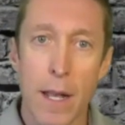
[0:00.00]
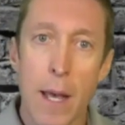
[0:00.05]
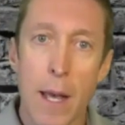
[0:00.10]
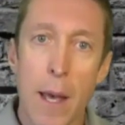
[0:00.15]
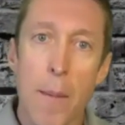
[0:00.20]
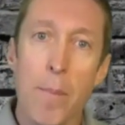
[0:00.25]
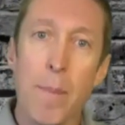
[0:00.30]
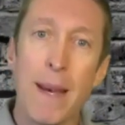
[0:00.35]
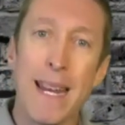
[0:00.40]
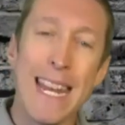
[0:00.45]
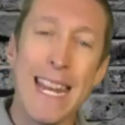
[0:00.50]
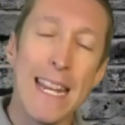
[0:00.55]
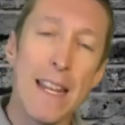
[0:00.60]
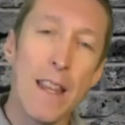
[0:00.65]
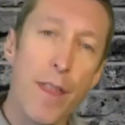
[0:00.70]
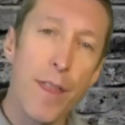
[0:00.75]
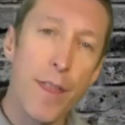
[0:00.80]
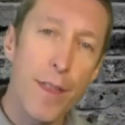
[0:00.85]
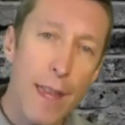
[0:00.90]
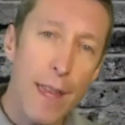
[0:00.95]
But in
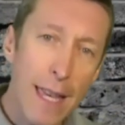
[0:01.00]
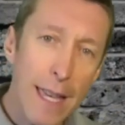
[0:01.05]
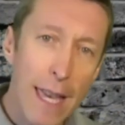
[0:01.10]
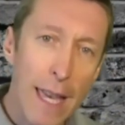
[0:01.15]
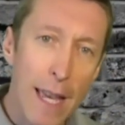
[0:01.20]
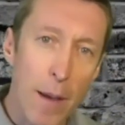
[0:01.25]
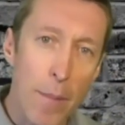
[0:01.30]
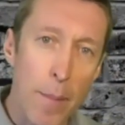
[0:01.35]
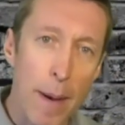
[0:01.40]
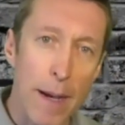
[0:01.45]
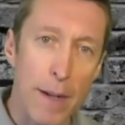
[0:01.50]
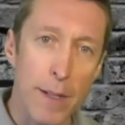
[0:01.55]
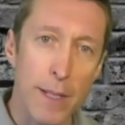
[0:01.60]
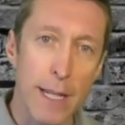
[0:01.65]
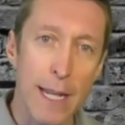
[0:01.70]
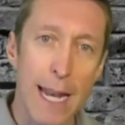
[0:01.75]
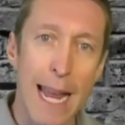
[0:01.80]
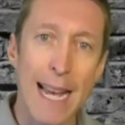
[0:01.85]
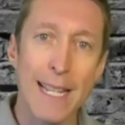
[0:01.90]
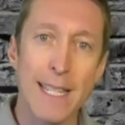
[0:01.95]
thinking about
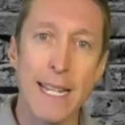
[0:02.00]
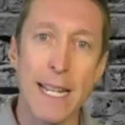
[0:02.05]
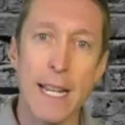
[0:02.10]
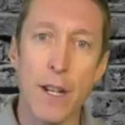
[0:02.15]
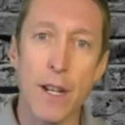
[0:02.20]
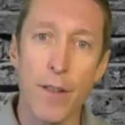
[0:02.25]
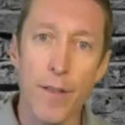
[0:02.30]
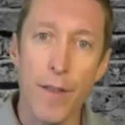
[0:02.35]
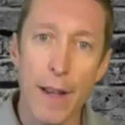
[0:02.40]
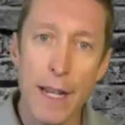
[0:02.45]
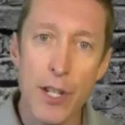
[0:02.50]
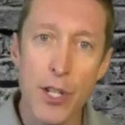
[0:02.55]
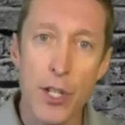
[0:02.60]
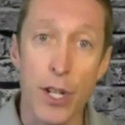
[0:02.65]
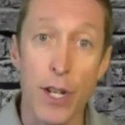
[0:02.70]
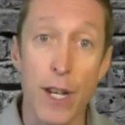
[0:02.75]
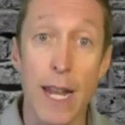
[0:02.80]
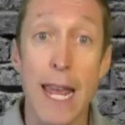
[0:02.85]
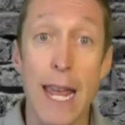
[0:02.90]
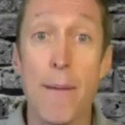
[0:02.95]
it as
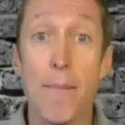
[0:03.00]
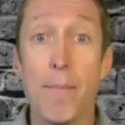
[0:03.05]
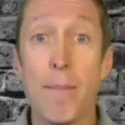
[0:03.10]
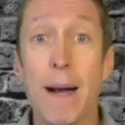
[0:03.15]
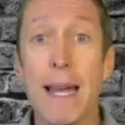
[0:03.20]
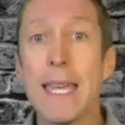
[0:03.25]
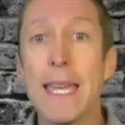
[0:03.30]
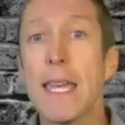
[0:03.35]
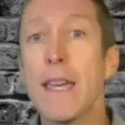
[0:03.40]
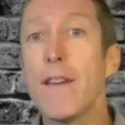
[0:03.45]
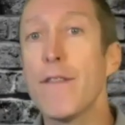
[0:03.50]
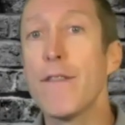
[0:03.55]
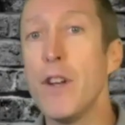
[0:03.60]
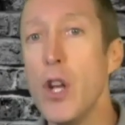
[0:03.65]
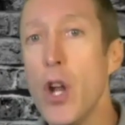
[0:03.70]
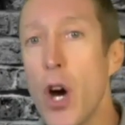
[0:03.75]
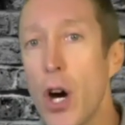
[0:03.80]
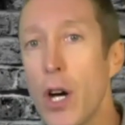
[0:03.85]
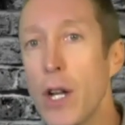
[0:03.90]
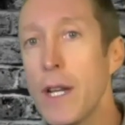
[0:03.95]
innovation, it might give
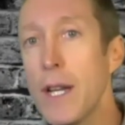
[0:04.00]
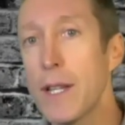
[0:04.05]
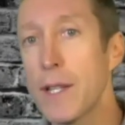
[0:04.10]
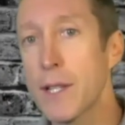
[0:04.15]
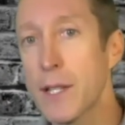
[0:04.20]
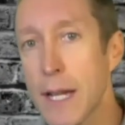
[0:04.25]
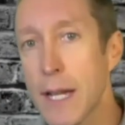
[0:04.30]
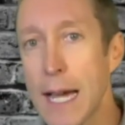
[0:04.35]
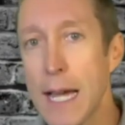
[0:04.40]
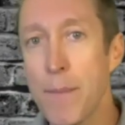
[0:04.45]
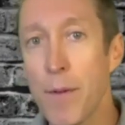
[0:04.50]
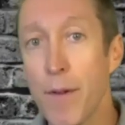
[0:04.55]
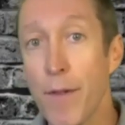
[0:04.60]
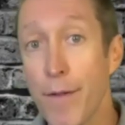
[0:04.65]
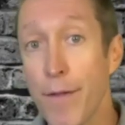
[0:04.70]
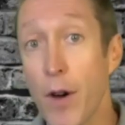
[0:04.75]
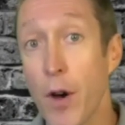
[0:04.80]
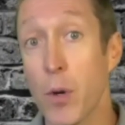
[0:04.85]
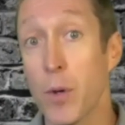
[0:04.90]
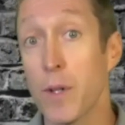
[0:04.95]
non-cyber
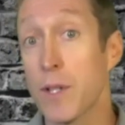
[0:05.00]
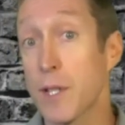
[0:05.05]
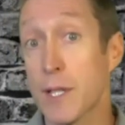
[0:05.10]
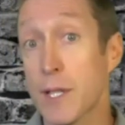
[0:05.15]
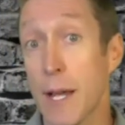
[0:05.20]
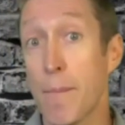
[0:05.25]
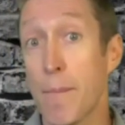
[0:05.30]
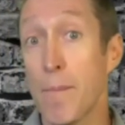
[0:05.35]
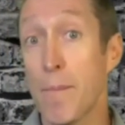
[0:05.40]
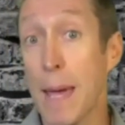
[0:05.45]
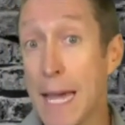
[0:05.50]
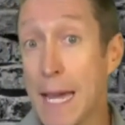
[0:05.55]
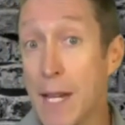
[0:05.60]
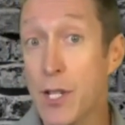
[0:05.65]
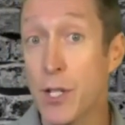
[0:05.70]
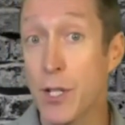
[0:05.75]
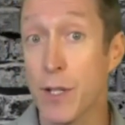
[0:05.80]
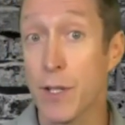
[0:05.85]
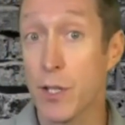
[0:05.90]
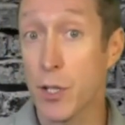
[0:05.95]
folks some
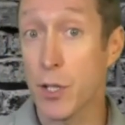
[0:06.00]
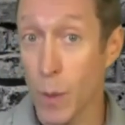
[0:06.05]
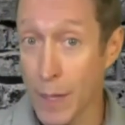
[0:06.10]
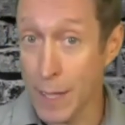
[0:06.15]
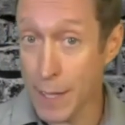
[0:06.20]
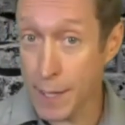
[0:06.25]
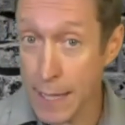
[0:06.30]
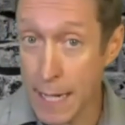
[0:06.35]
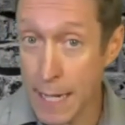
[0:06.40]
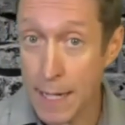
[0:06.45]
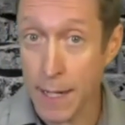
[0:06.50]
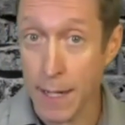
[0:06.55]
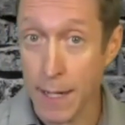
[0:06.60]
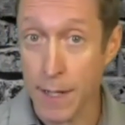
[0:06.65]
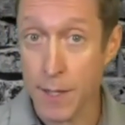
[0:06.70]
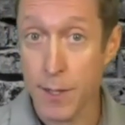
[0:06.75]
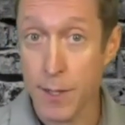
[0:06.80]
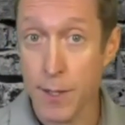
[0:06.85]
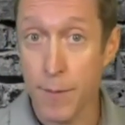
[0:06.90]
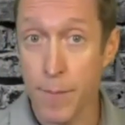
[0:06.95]
patience to understand
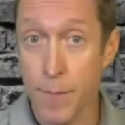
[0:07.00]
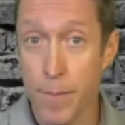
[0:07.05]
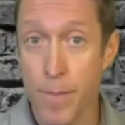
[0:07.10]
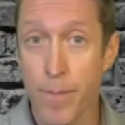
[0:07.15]
us.